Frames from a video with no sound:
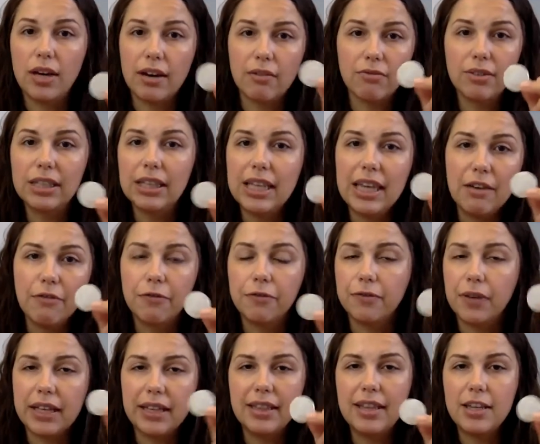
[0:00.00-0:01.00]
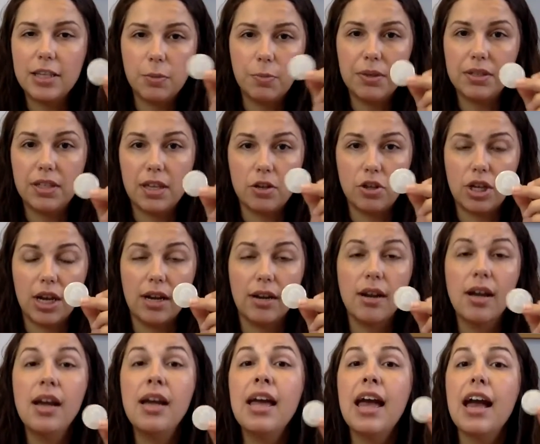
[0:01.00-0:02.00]
and you get relief in this
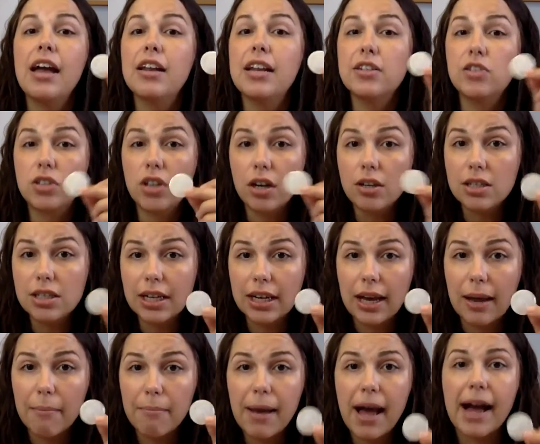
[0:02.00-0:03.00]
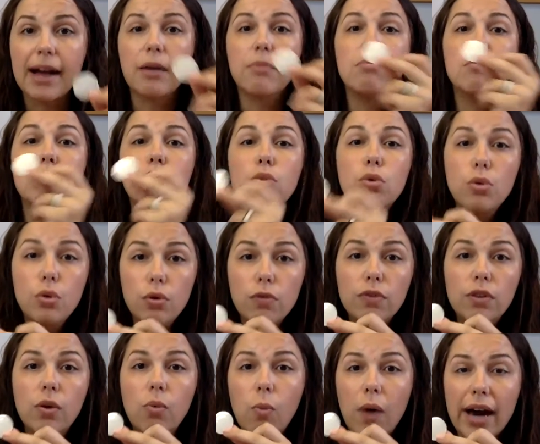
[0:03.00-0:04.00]
position and it starts to come back.
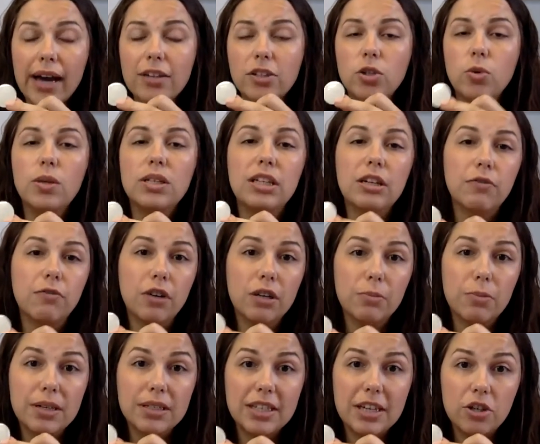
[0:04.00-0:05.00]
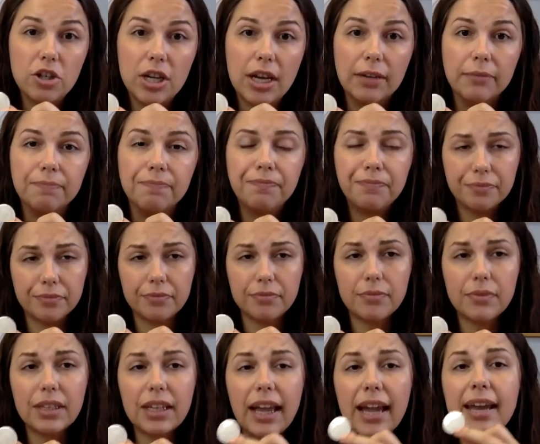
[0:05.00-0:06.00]
Move the white to a different position
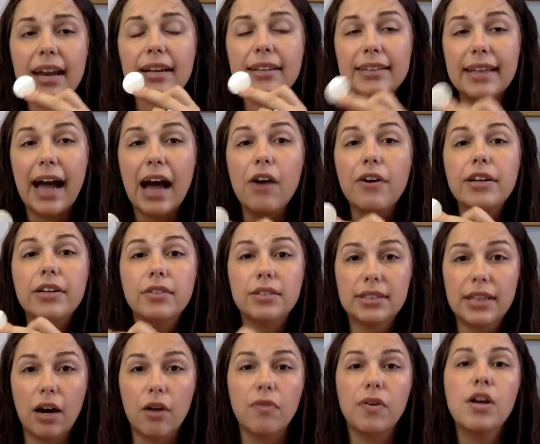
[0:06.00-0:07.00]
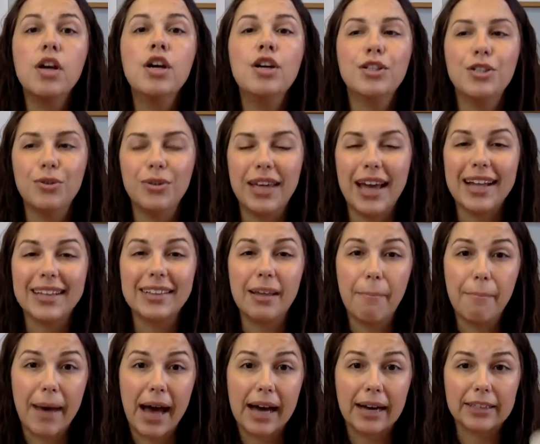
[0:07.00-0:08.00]
and allow yourself to
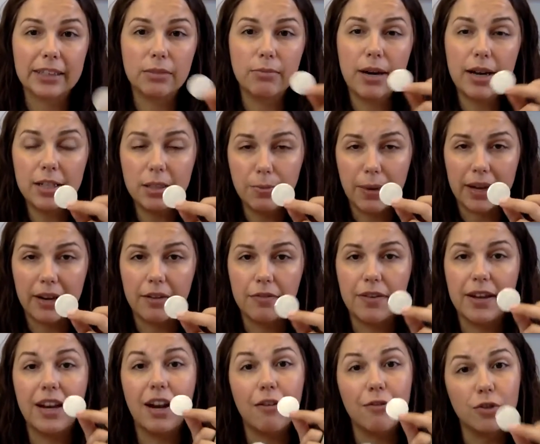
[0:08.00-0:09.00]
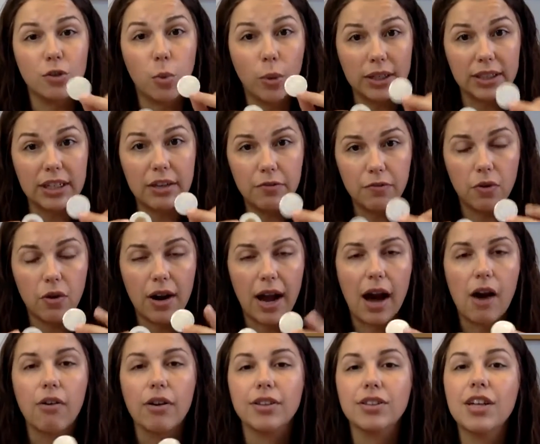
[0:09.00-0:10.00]
get the maximized benefit of
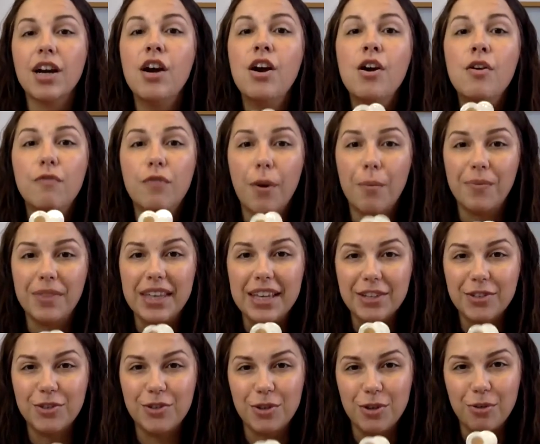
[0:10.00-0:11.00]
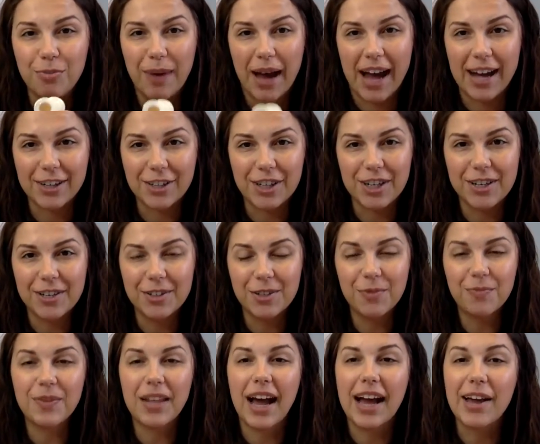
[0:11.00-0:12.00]
24 hours from these 2
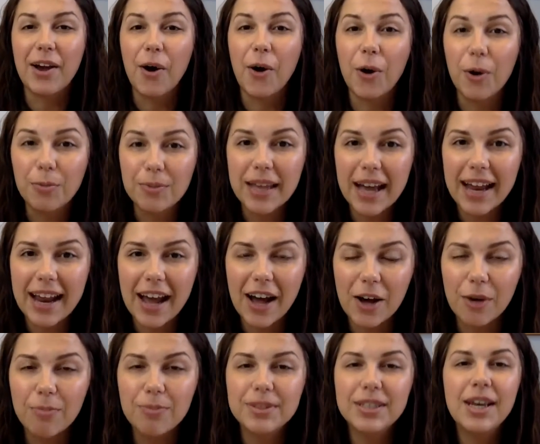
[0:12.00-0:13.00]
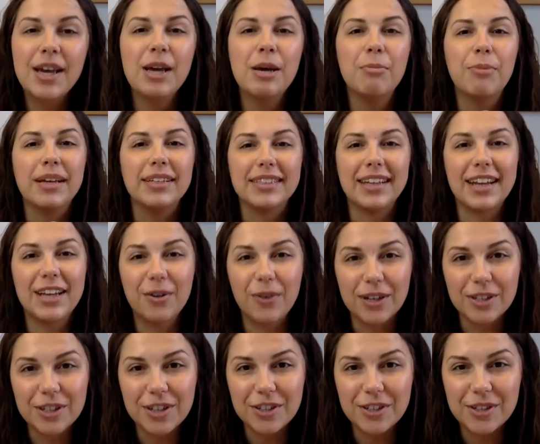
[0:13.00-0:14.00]
patches. I hope that helps. Place any
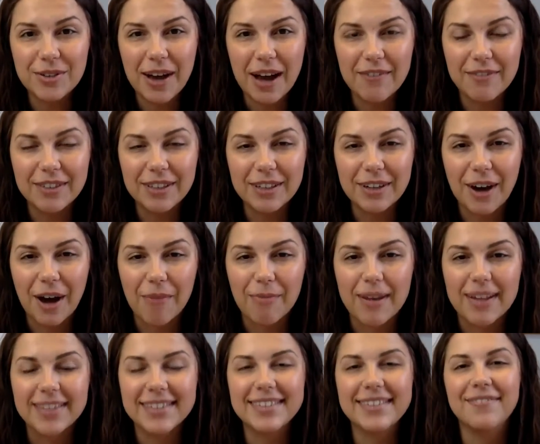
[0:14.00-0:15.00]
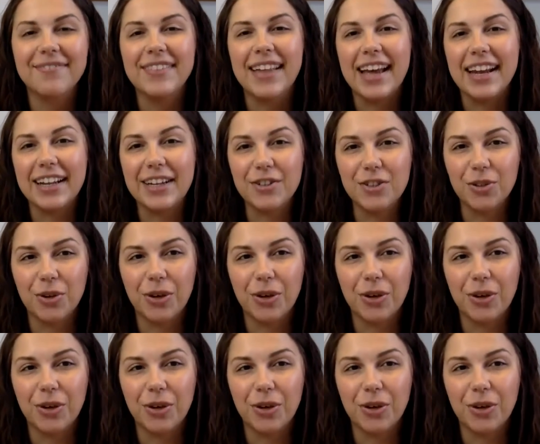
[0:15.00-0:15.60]
questions you have in the comments and